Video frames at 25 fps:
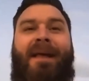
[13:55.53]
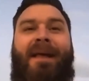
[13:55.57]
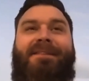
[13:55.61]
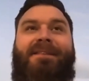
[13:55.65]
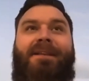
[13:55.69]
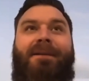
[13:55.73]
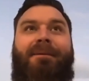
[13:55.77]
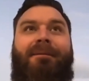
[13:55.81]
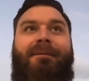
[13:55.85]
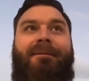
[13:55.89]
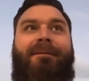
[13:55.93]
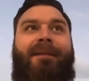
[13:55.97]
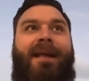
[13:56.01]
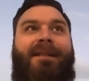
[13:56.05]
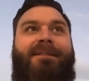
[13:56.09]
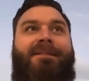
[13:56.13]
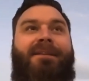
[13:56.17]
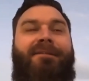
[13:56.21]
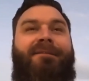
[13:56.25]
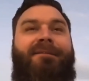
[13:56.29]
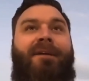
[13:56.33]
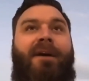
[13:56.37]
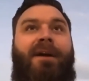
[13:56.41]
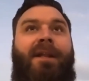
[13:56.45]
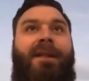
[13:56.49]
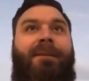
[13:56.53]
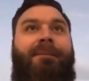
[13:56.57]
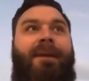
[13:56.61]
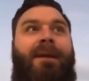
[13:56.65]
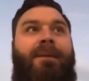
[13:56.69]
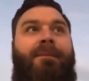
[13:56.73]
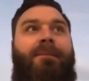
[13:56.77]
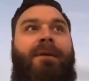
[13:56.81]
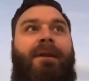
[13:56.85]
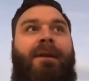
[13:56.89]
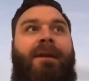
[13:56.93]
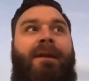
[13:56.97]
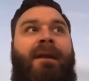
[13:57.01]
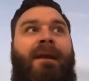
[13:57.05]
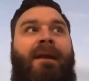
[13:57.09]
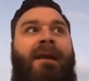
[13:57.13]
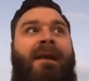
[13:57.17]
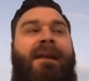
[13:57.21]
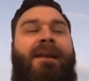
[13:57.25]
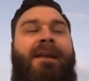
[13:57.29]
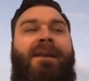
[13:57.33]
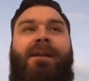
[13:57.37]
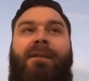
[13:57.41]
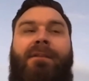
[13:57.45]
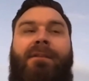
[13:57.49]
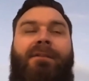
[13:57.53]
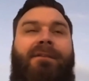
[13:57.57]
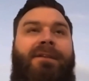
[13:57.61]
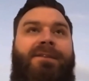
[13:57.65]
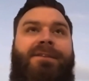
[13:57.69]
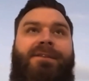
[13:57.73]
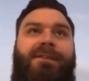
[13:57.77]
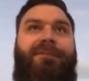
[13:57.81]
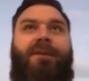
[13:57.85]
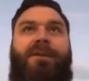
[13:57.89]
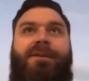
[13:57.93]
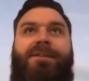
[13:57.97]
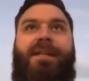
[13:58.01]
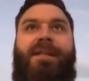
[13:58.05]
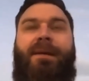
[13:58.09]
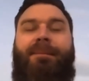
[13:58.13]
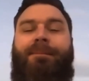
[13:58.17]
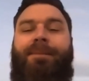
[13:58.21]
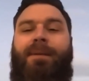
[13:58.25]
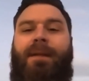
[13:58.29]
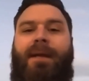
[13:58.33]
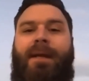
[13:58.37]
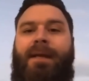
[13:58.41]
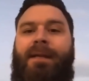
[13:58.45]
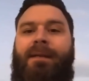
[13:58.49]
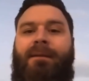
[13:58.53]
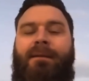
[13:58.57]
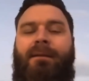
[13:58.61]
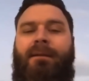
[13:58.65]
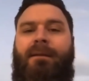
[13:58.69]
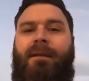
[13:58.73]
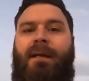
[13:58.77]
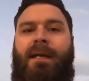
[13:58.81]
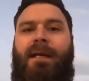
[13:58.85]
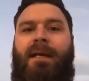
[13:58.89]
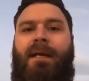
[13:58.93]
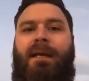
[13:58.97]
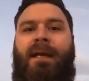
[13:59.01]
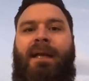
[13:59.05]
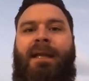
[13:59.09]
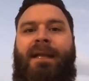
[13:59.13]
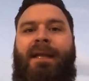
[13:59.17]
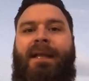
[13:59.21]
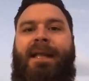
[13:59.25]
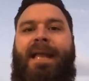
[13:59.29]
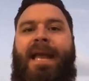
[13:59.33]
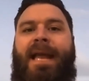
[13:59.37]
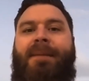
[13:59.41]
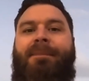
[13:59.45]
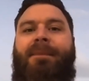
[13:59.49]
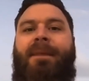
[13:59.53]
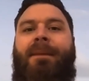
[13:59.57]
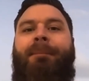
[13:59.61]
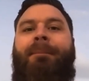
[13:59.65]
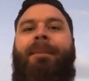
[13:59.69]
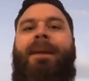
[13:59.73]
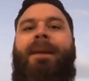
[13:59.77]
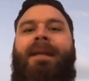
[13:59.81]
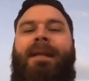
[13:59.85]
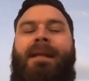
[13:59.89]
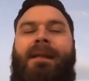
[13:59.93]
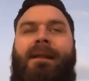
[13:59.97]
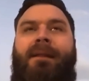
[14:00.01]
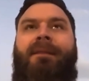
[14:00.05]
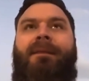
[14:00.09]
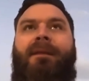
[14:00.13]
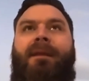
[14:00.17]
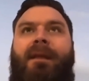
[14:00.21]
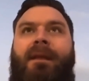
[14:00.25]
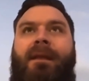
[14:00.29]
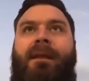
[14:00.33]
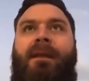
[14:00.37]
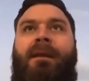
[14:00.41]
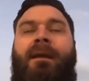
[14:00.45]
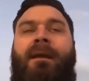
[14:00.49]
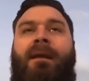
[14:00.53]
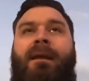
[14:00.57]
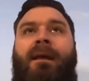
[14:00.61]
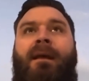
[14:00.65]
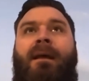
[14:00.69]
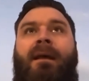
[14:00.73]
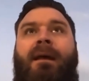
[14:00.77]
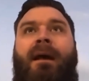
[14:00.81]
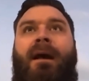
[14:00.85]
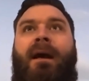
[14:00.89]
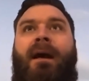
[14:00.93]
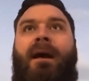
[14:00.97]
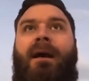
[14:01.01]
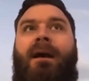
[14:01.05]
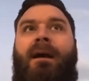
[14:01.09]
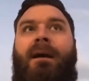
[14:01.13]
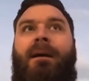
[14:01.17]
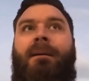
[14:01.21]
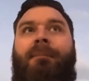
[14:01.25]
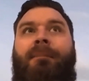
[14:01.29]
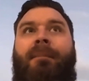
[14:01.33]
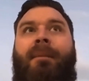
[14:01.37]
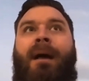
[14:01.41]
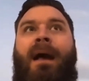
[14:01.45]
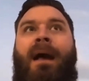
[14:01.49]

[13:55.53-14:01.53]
a funny memory. Just the first time playing in a game that meant anything. I